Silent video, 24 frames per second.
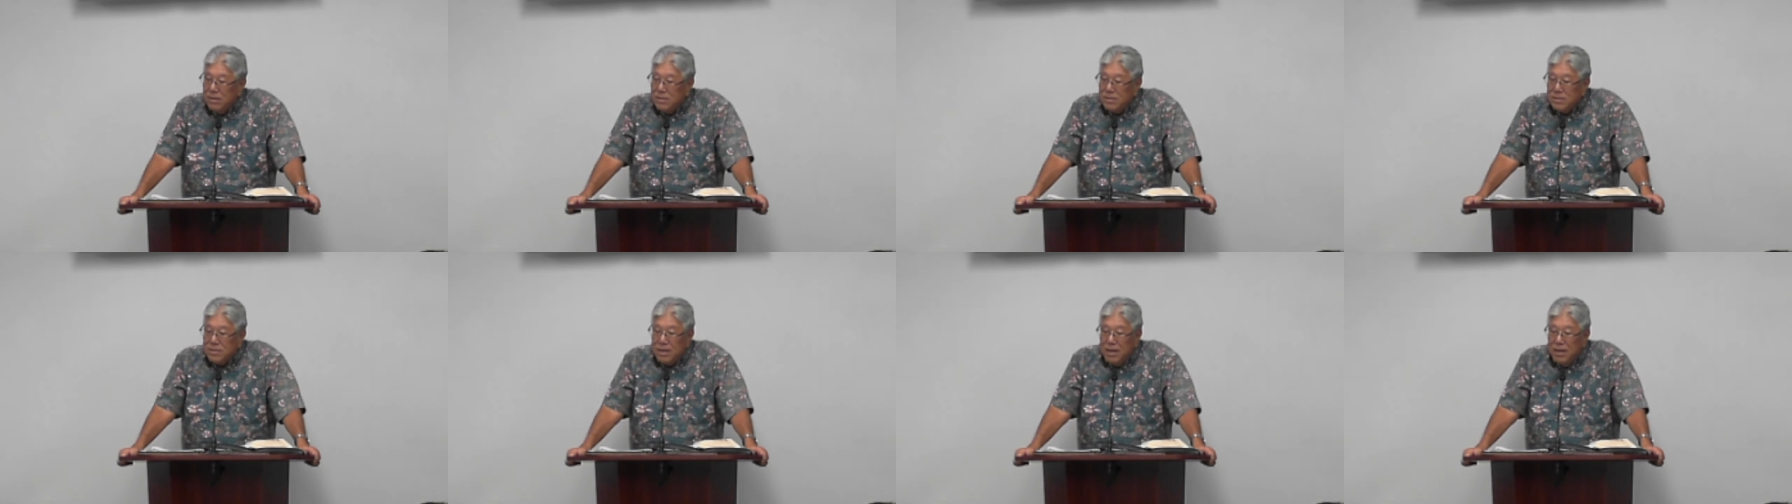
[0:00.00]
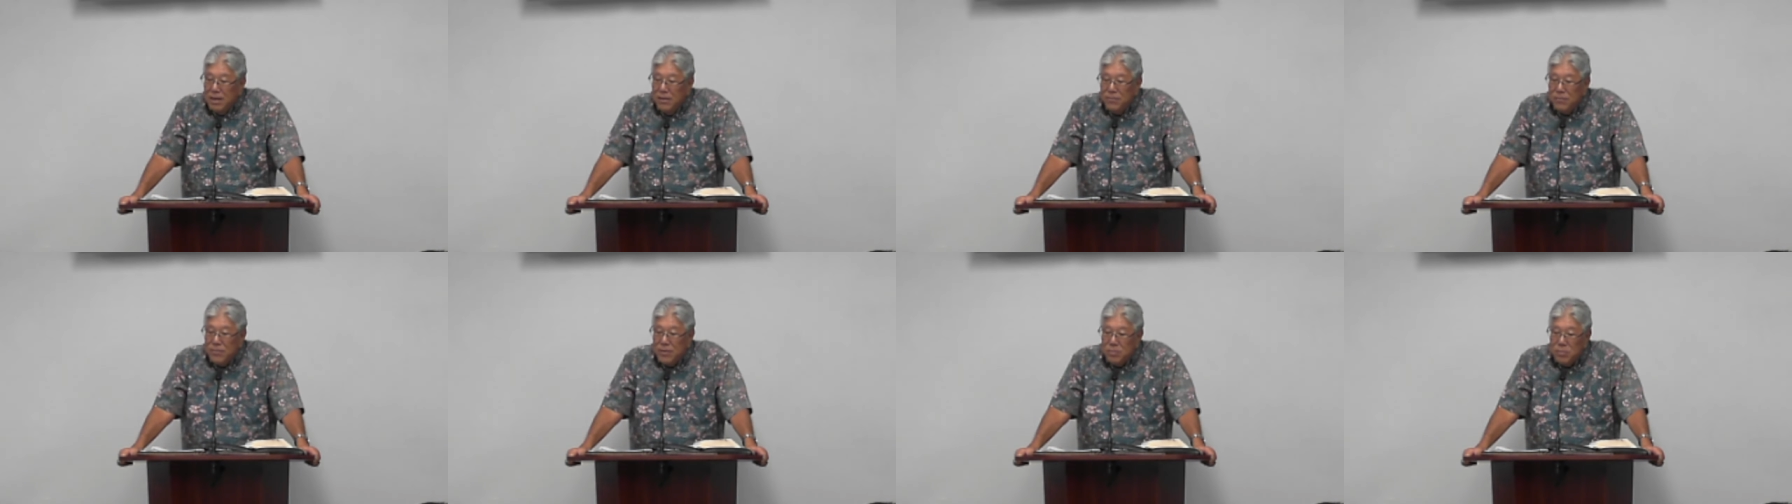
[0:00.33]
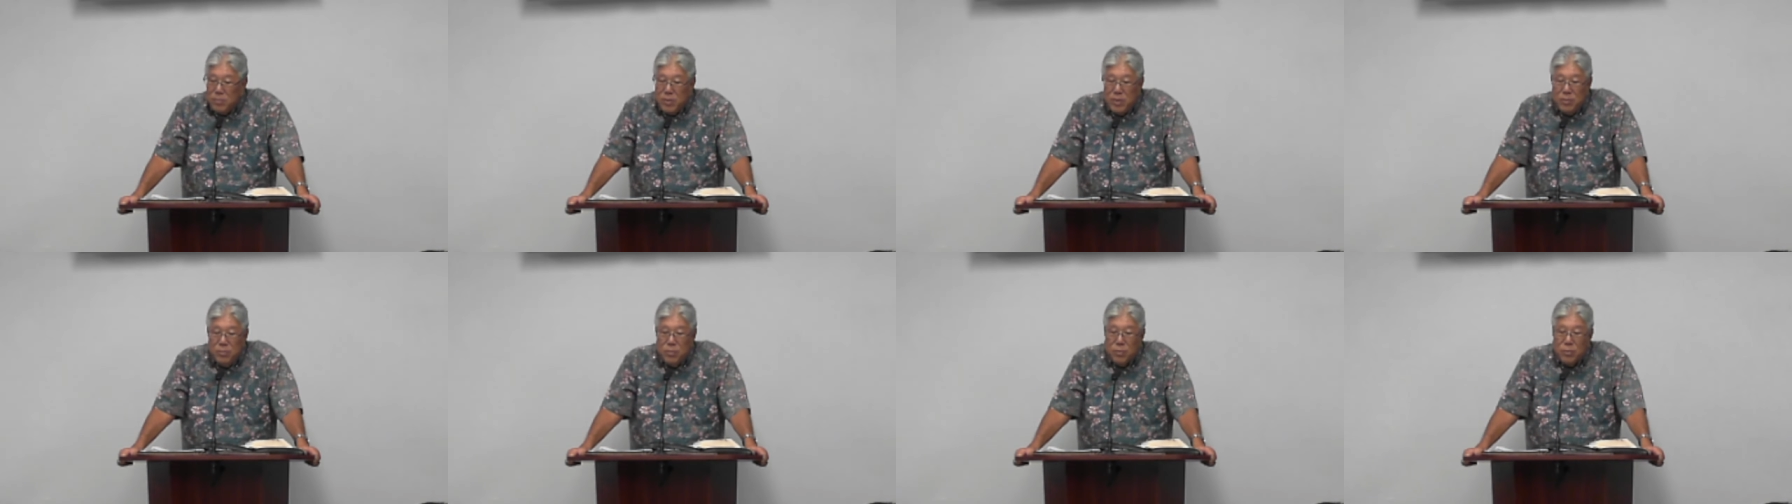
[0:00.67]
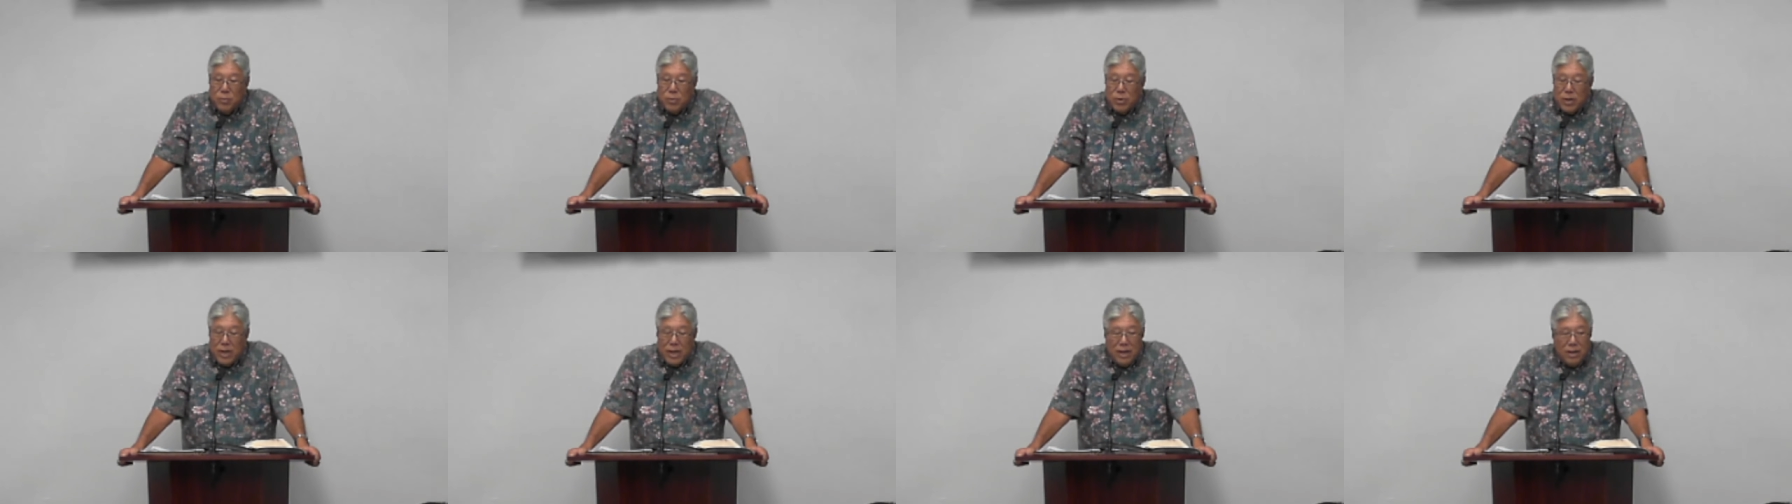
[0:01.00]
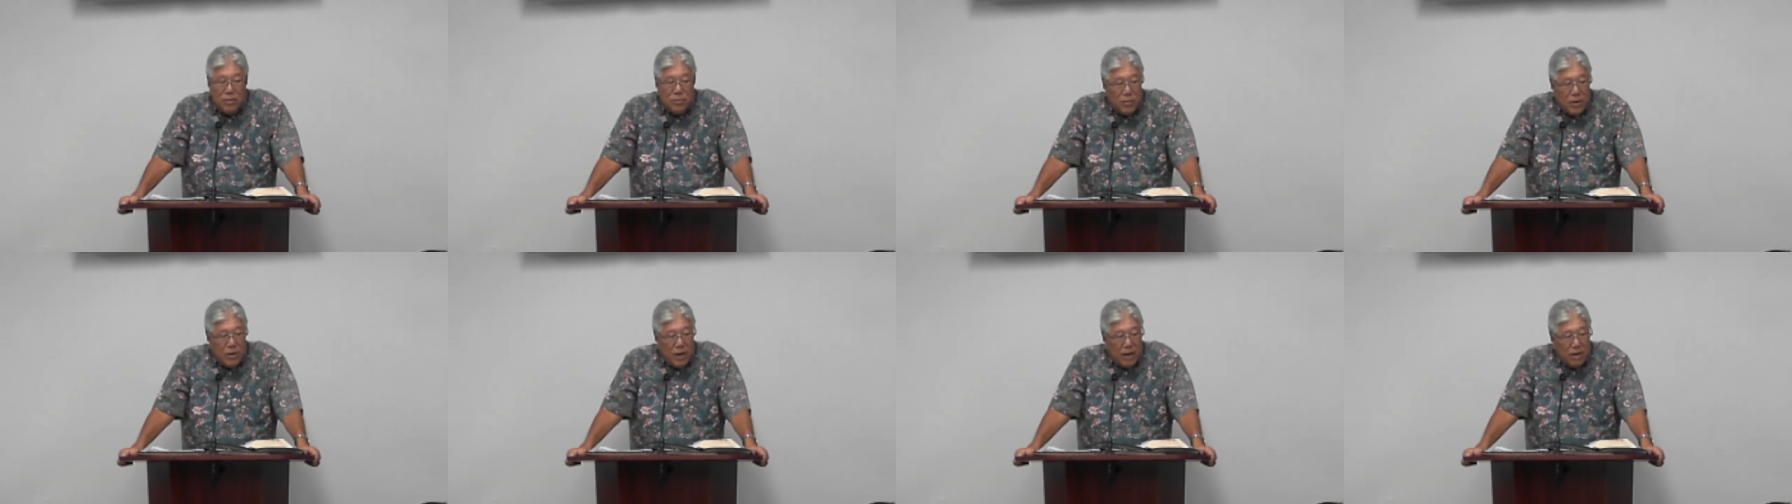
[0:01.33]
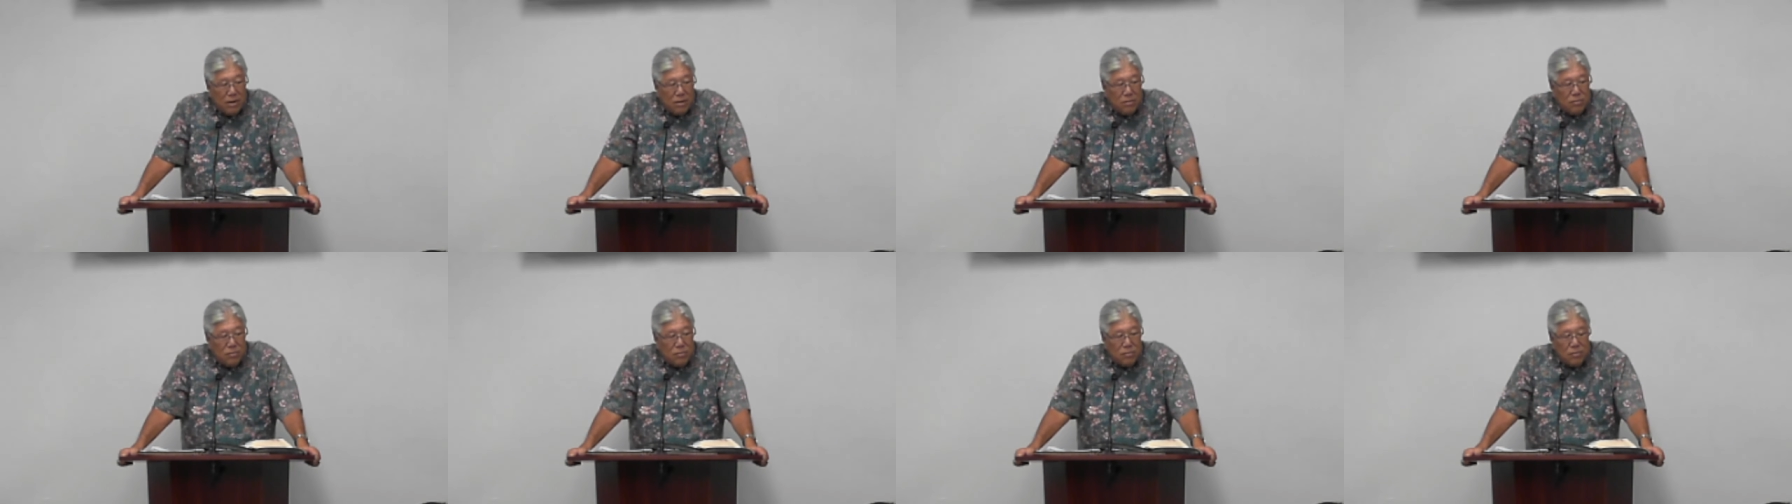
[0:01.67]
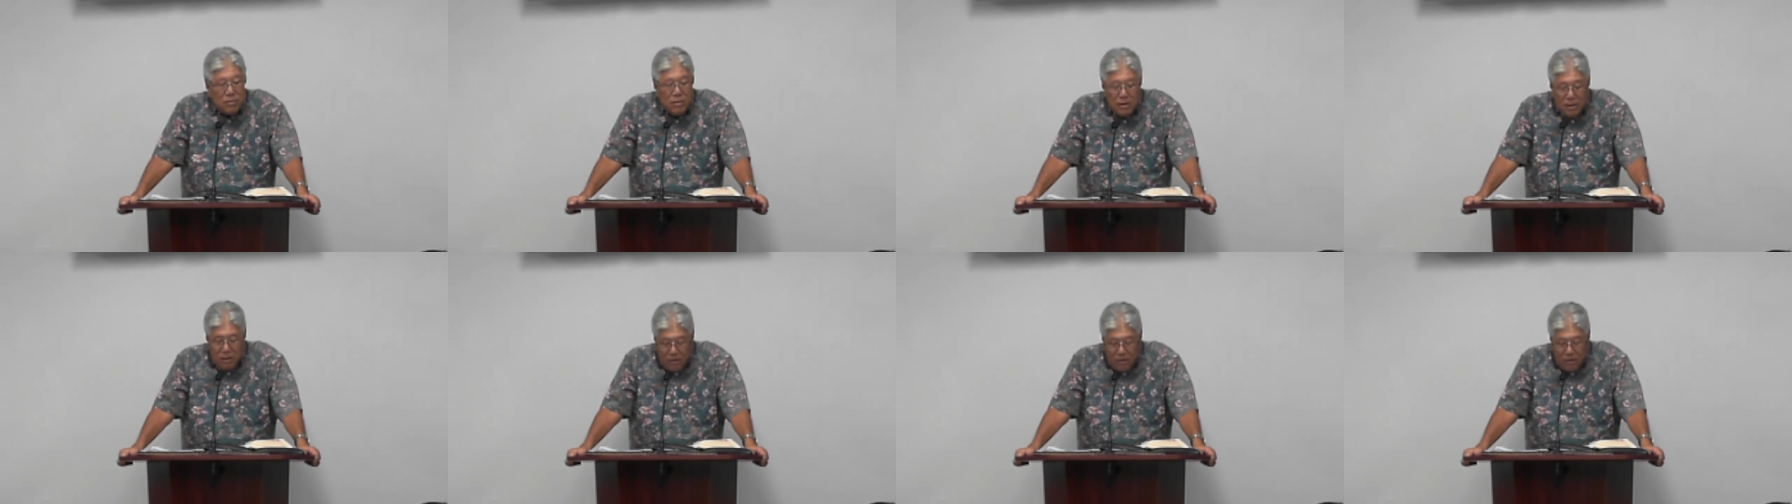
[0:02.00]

saved and people were getting radical